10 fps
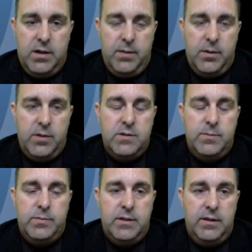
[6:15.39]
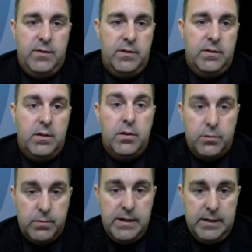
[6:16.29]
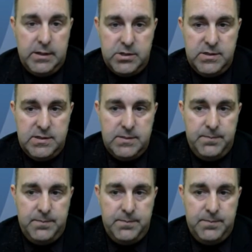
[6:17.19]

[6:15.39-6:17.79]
I'm going to deliver 3 lectures.